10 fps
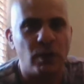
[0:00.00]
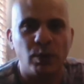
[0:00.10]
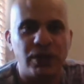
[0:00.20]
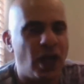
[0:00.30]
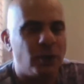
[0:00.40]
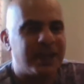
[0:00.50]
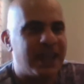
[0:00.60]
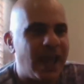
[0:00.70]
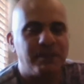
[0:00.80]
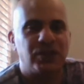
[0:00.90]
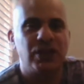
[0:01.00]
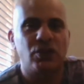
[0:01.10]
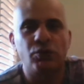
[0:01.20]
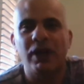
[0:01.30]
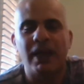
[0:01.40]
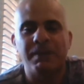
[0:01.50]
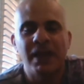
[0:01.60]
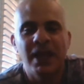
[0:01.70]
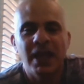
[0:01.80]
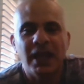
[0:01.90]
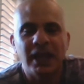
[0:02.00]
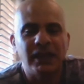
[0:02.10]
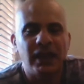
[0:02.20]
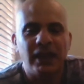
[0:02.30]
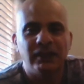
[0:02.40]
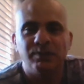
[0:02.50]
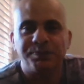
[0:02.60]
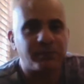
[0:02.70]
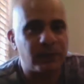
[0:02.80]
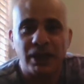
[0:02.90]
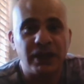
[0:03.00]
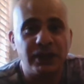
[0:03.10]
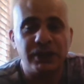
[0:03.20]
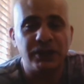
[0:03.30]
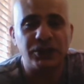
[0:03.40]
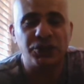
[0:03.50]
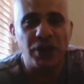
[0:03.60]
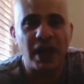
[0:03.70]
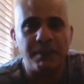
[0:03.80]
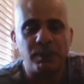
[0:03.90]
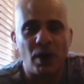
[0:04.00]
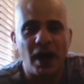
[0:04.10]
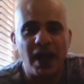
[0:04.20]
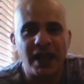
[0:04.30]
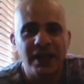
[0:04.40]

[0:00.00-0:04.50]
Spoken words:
And we know the empty crib in the ship, right,